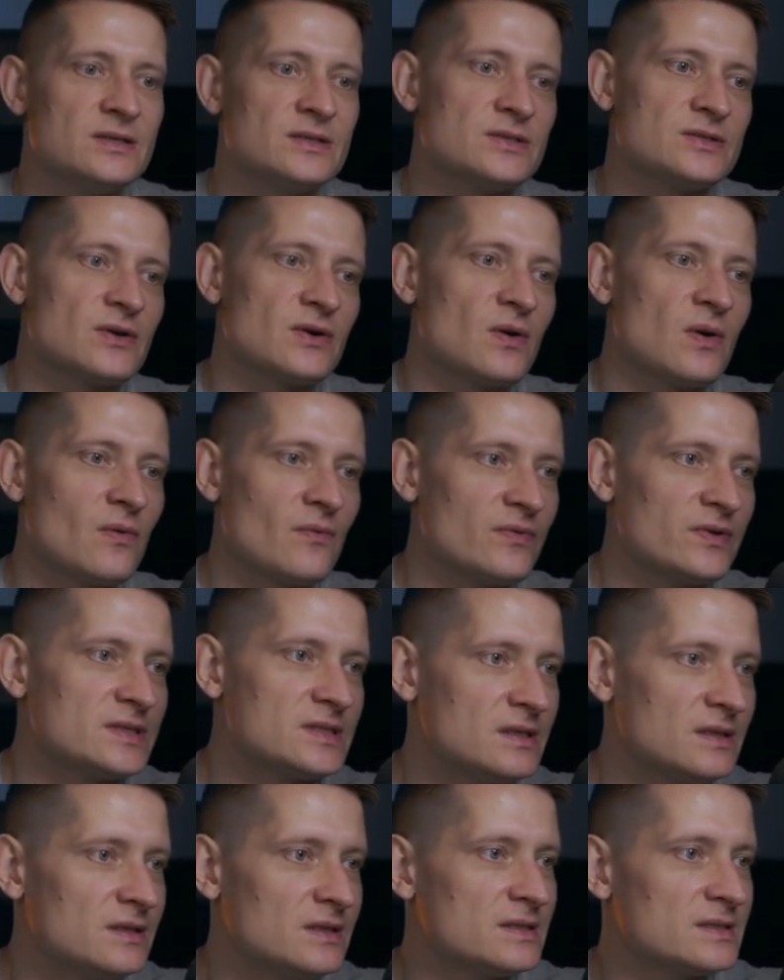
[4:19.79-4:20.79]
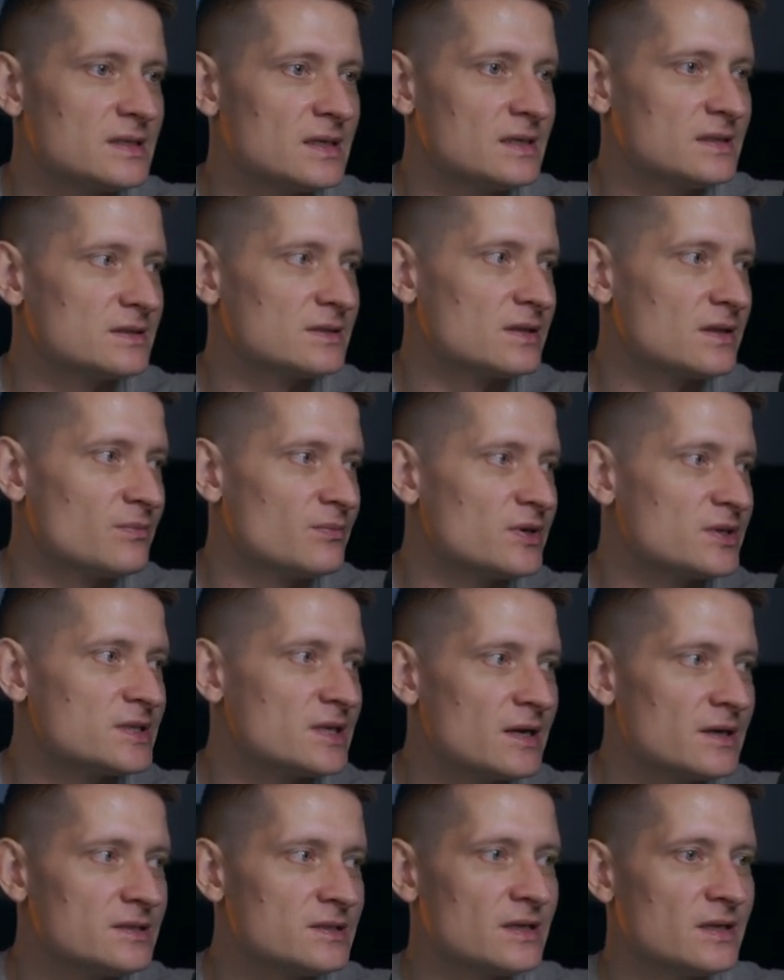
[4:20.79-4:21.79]
So obviously this isn't a
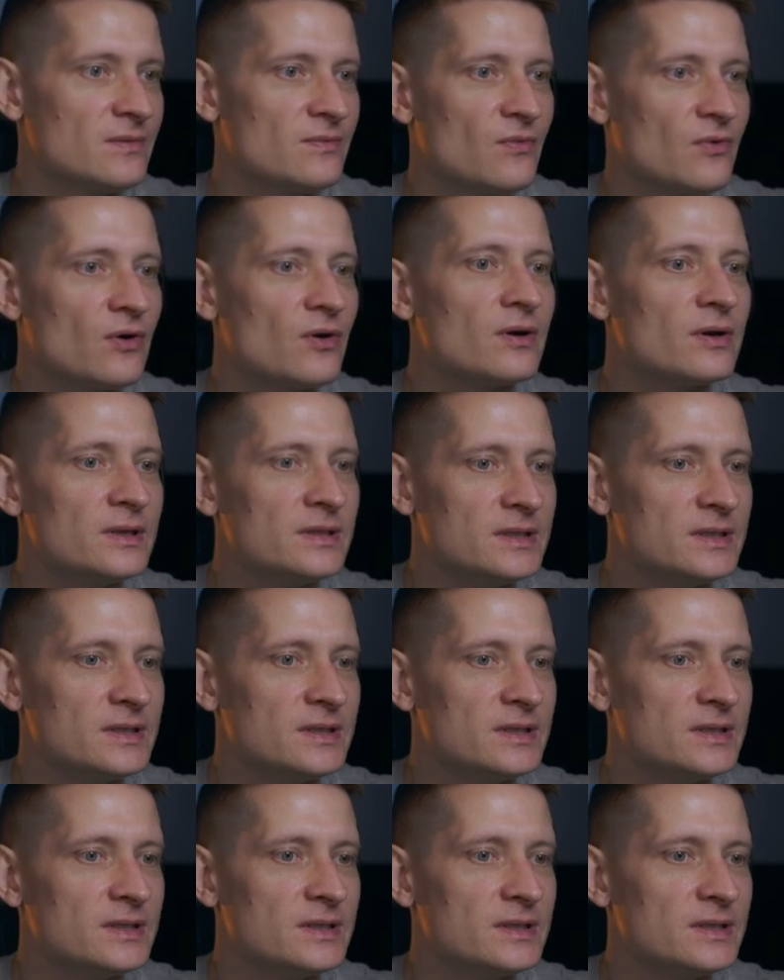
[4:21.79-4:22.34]
Mercedes anymore.